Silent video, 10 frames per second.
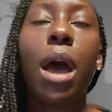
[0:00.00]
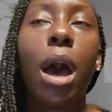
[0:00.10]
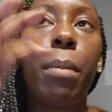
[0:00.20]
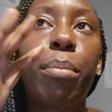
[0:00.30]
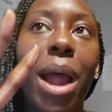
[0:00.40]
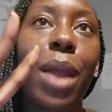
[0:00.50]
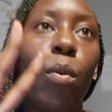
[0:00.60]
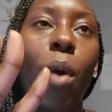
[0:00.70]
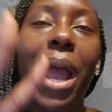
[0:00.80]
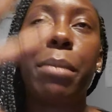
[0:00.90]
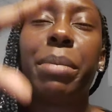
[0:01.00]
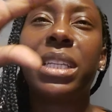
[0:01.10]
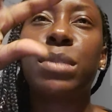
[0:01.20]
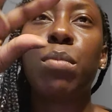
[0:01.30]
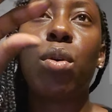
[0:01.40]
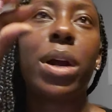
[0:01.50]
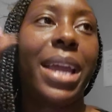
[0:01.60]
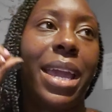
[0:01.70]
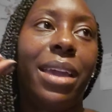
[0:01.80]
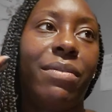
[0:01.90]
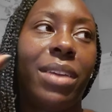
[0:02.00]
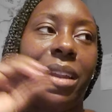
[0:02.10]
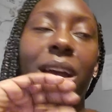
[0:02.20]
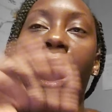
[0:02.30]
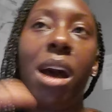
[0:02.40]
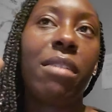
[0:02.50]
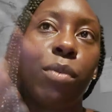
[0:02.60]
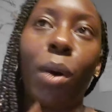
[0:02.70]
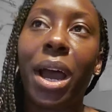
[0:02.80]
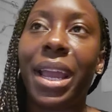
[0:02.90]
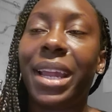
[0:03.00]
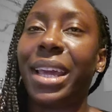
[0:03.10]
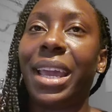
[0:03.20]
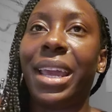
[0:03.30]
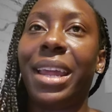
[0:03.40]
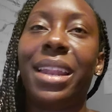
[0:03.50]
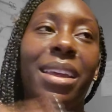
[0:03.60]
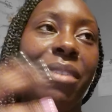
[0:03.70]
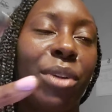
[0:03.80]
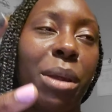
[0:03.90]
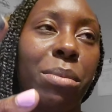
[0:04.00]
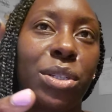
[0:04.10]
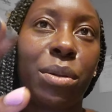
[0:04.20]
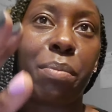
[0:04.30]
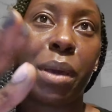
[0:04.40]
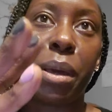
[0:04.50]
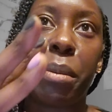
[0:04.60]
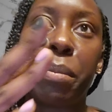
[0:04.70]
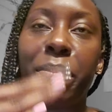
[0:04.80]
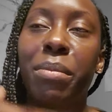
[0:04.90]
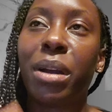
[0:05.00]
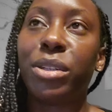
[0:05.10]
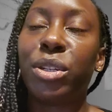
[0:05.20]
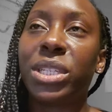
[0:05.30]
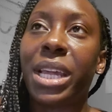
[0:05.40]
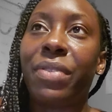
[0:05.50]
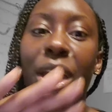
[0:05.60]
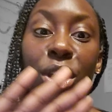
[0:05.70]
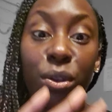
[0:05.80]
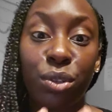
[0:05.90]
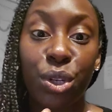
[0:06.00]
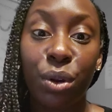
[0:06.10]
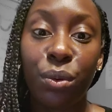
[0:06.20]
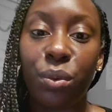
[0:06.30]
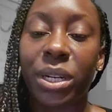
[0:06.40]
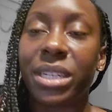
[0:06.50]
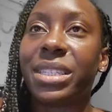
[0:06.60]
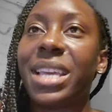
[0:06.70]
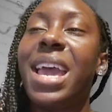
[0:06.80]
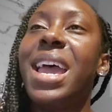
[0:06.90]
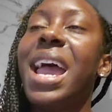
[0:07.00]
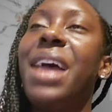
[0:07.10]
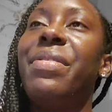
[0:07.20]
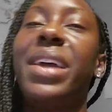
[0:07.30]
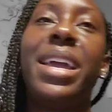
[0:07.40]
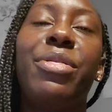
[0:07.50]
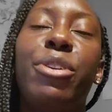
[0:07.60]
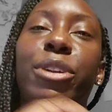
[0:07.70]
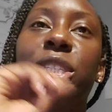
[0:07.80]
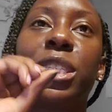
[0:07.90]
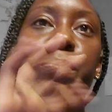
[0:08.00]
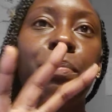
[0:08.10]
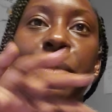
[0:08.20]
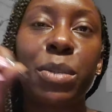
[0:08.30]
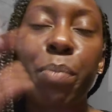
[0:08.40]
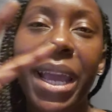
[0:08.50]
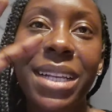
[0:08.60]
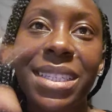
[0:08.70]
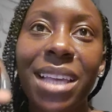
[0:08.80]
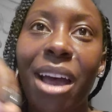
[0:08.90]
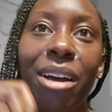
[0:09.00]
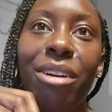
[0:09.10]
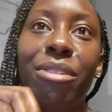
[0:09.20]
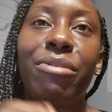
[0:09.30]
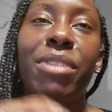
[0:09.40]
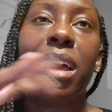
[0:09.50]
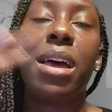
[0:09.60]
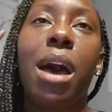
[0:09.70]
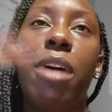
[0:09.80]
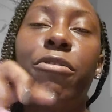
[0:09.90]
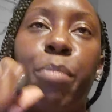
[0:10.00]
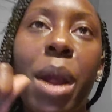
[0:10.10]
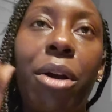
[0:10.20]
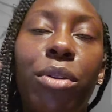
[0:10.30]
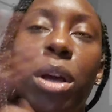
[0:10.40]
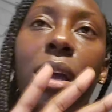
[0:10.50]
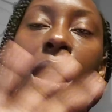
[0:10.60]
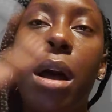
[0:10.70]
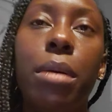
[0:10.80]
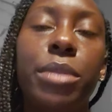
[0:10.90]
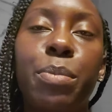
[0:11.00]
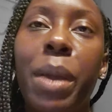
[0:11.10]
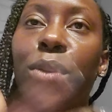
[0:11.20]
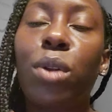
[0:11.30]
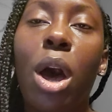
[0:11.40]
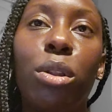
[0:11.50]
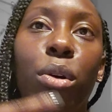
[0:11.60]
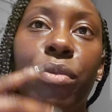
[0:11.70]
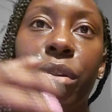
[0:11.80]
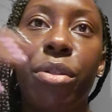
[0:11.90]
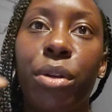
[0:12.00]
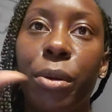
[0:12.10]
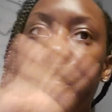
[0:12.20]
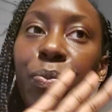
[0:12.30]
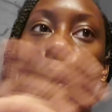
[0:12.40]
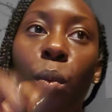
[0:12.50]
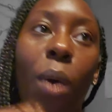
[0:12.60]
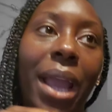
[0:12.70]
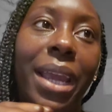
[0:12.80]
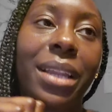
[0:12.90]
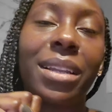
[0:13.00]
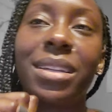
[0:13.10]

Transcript: a bright white, but it's more of an off-white, and if they're able to understand that, use your own words. And then there's specks of brown speckled all over the white